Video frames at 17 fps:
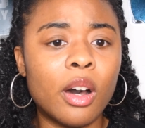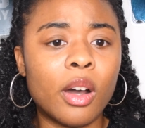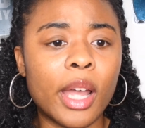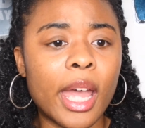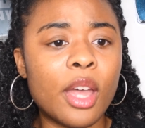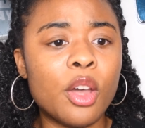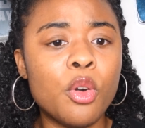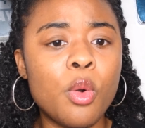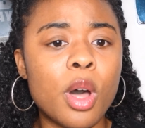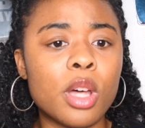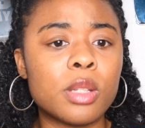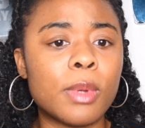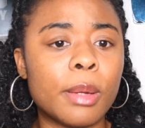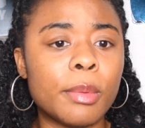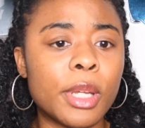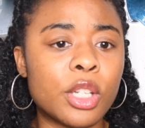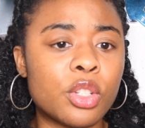Okay, who
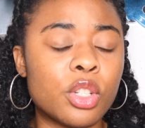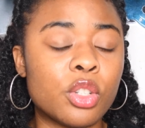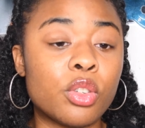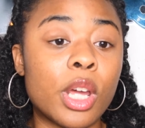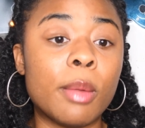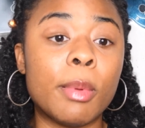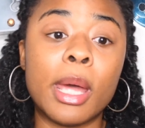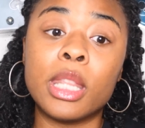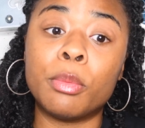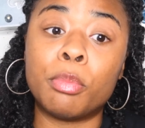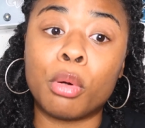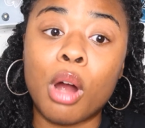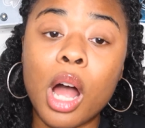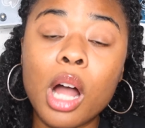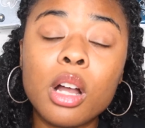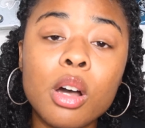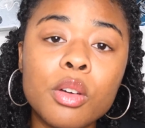else might be interested in trading back? The
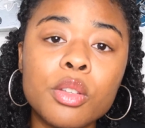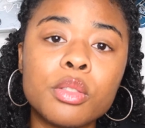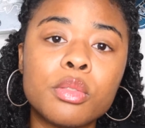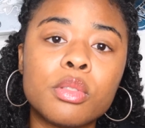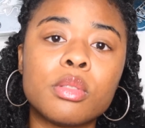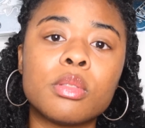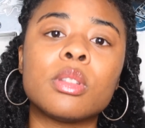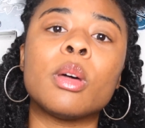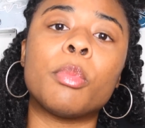Broncos.